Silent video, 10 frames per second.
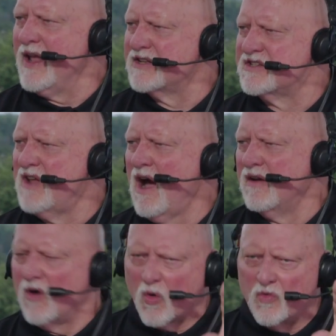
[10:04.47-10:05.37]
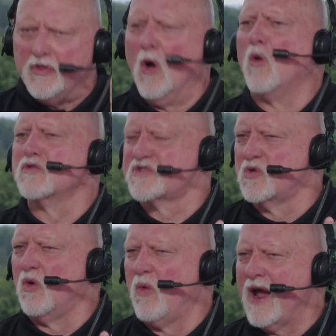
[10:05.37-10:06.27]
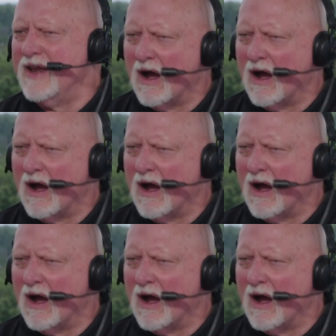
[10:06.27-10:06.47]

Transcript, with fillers: way it's done, or the old school way.